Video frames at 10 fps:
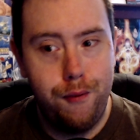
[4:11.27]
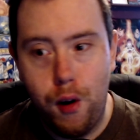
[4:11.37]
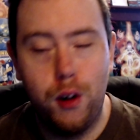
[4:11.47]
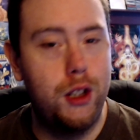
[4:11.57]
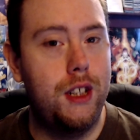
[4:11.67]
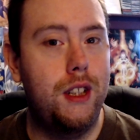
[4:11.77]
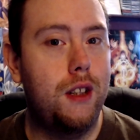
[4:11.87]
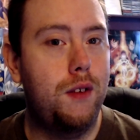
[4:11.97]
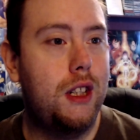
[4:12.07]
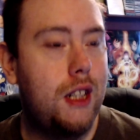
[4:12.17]
versions
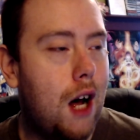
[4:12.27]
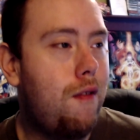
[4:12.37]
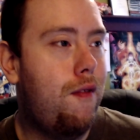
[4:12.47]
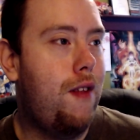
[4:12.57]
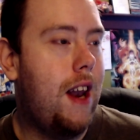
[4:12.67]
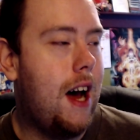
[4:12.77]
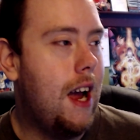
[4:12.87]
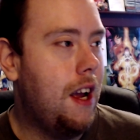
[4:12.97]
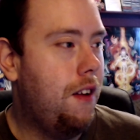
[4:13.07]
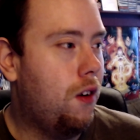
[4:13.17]
of stuff that
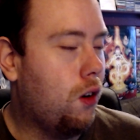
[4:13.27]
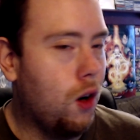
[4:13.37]
I either